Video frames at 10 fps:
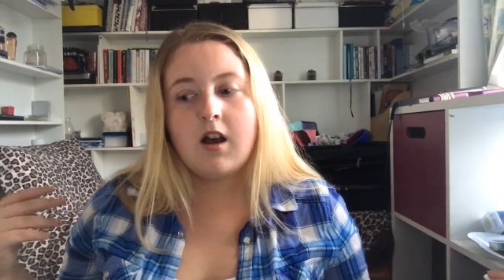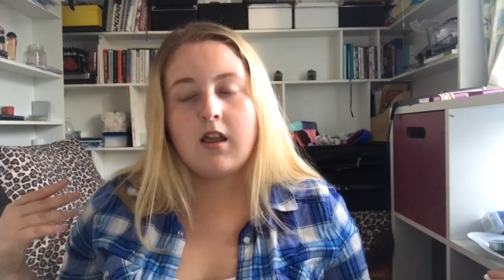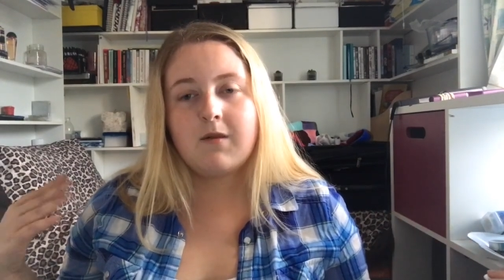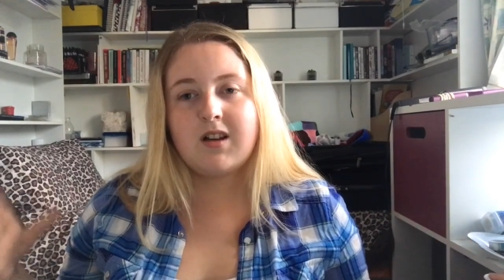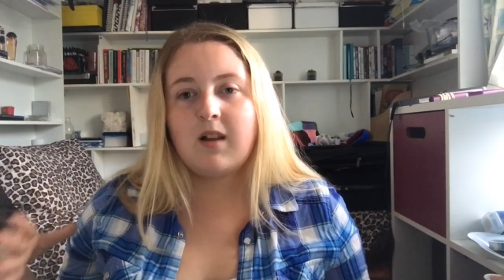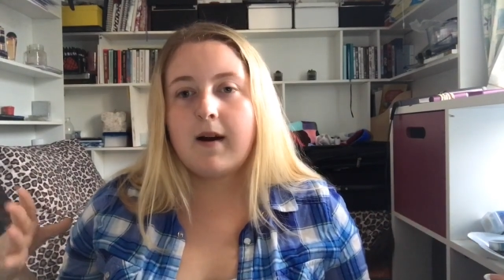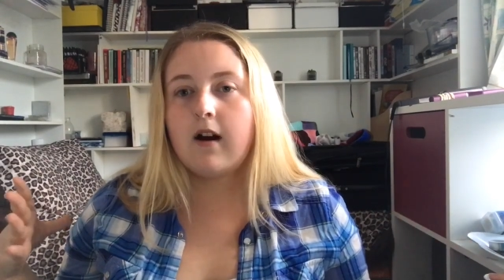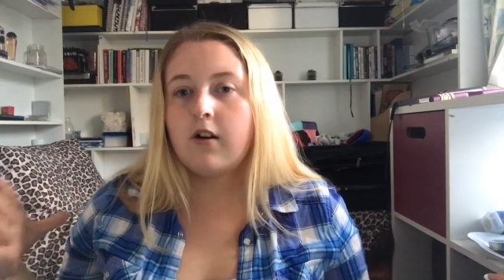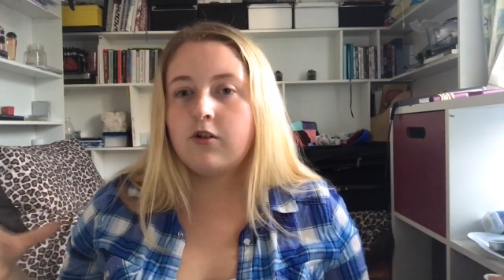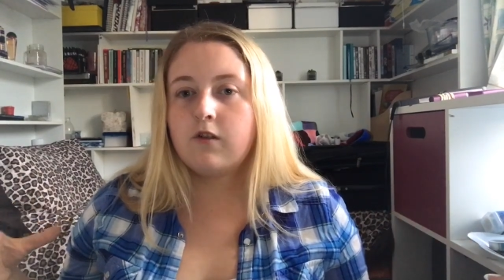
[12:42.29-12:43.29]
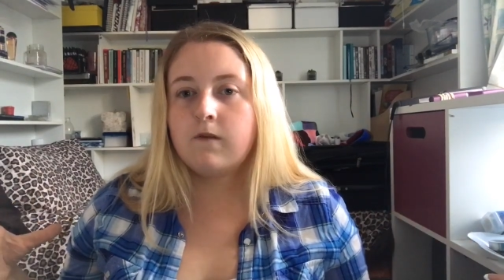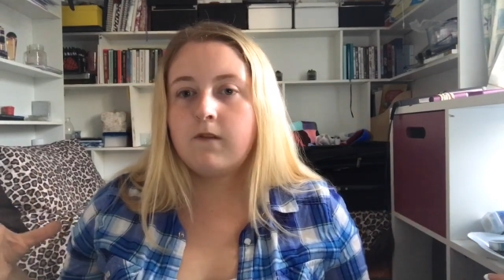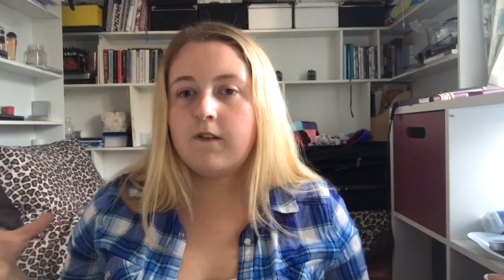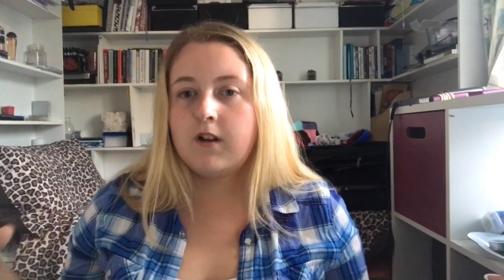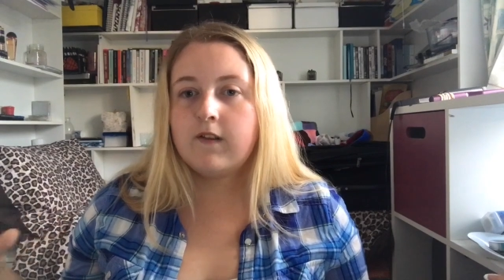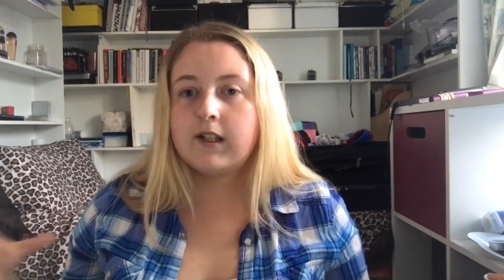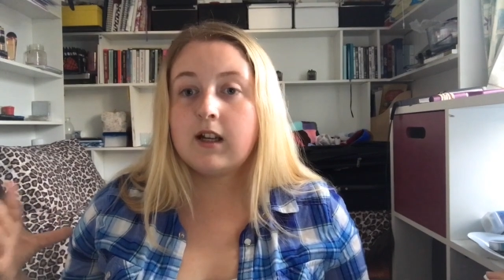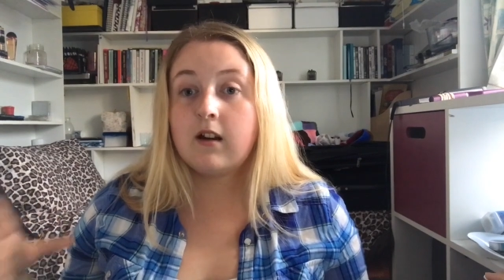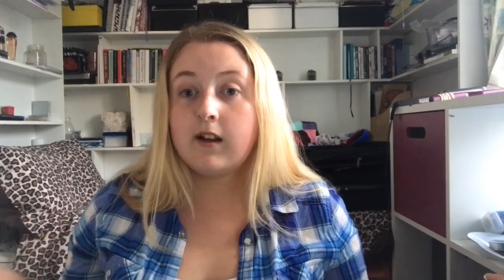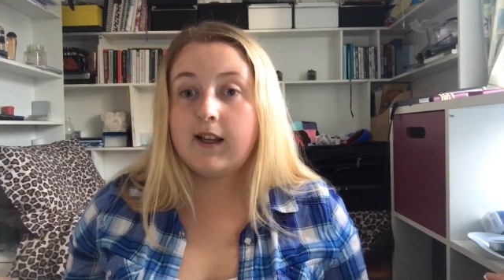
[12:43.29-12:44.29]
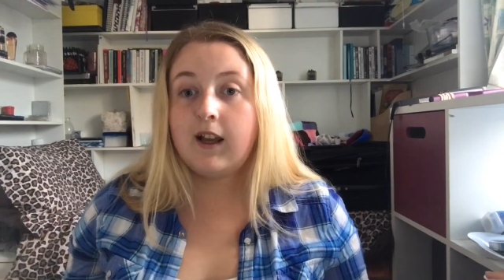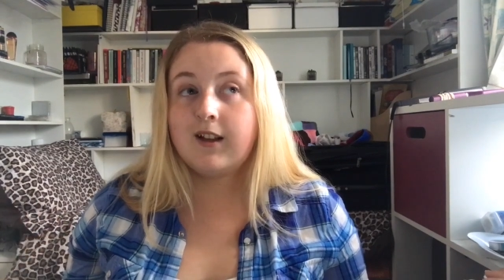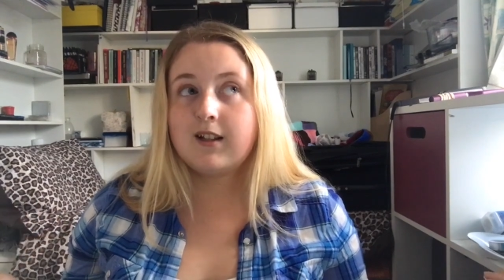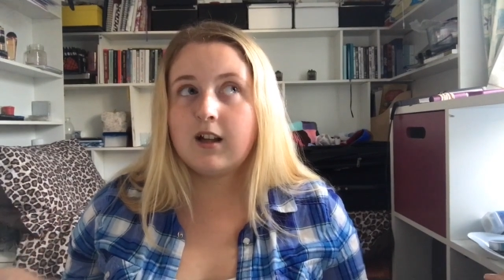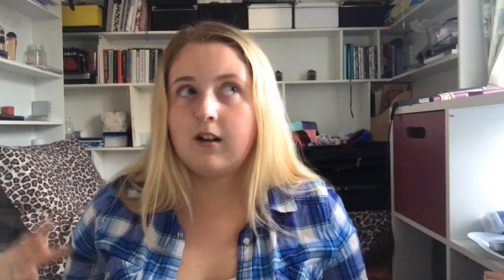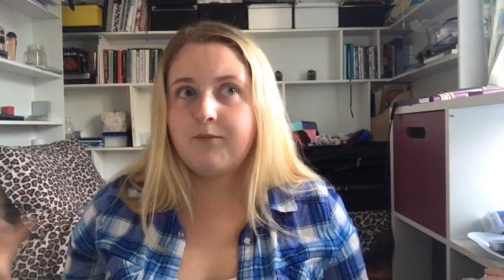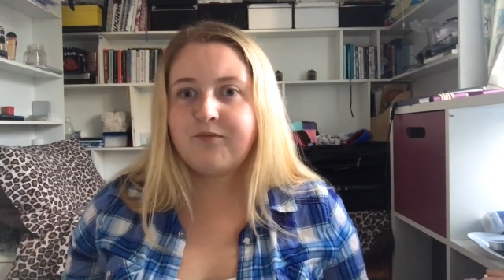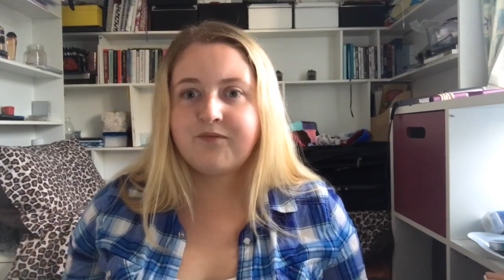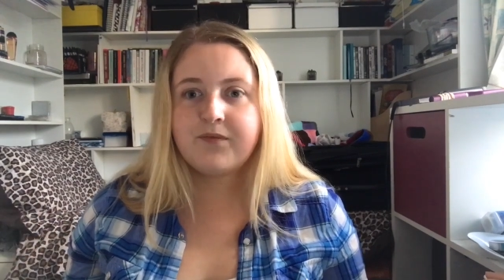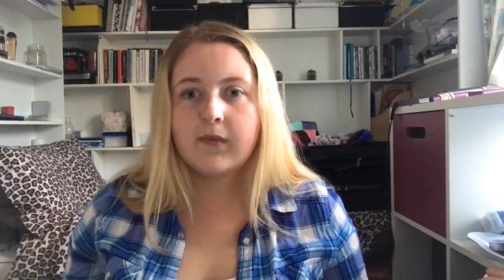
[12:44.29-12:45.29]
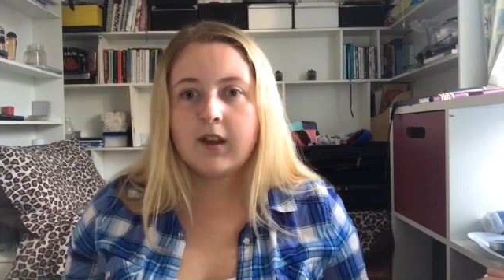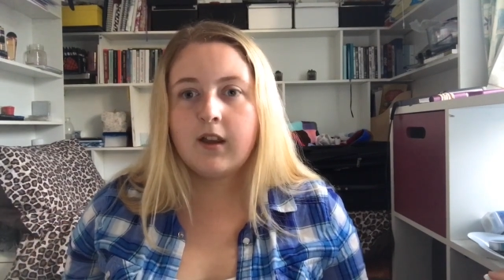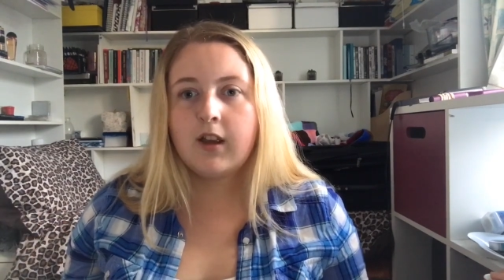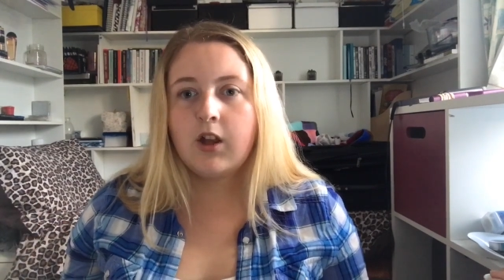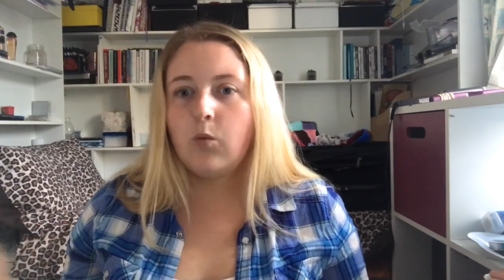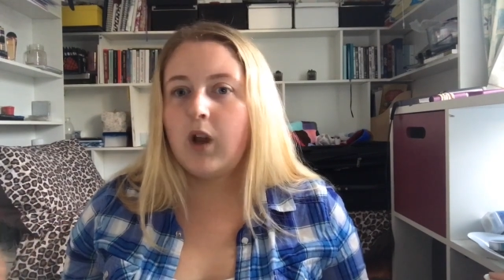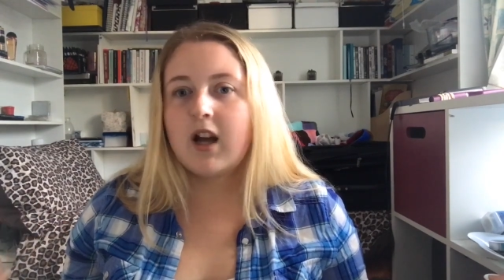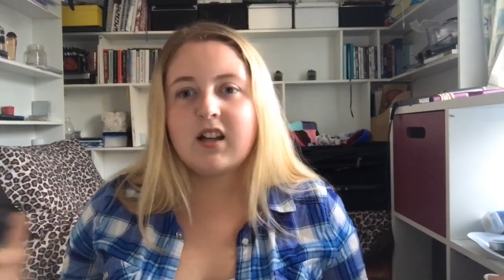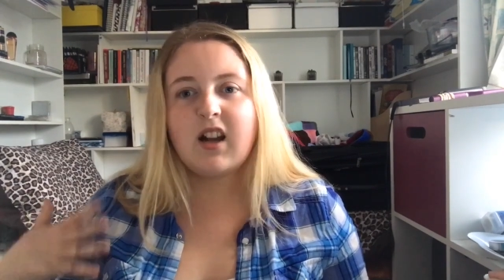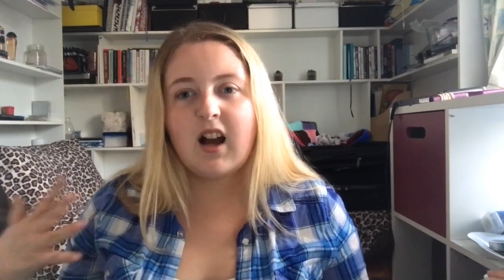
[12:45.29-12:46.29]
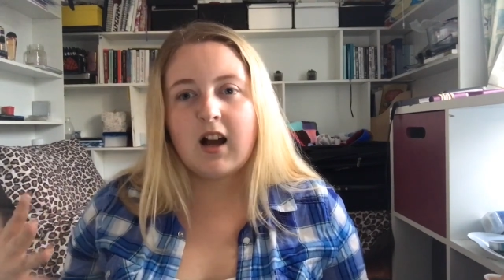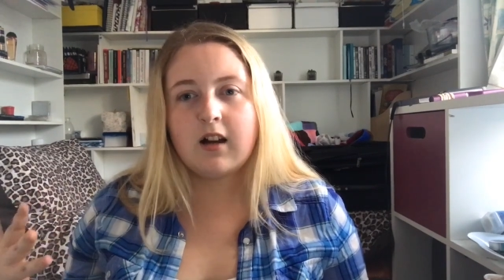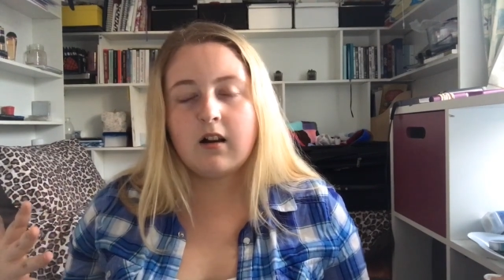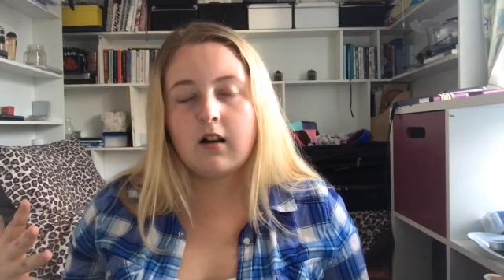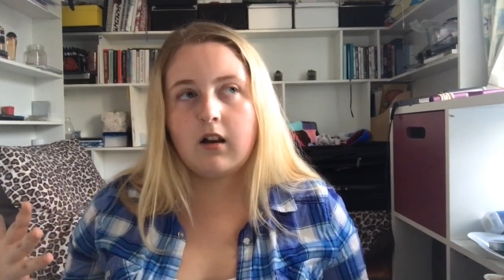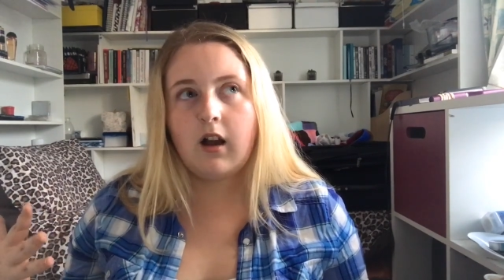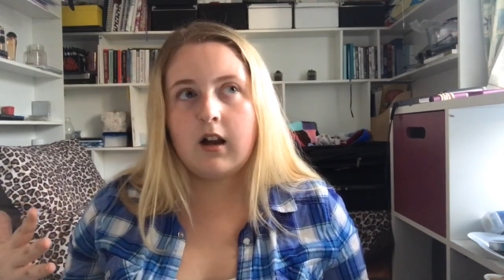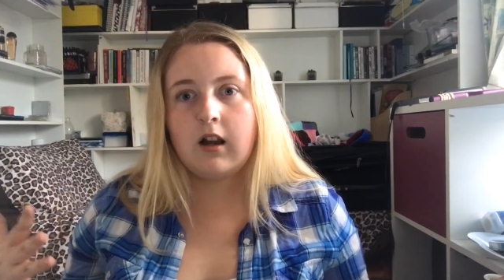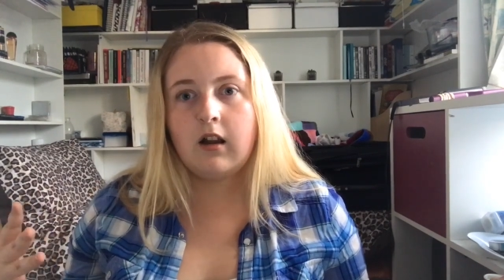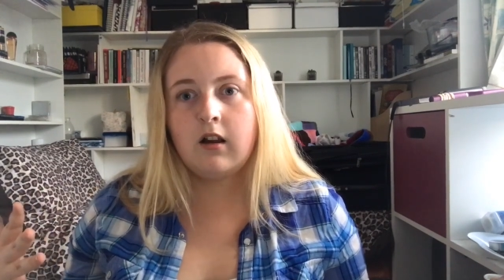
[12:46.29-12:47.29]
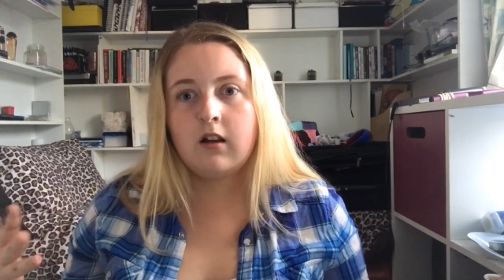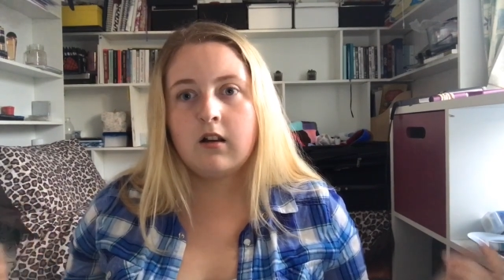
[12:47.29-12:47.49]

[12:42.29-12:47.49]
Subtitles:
There was only about 150 of us in our year, so we hadn't had like any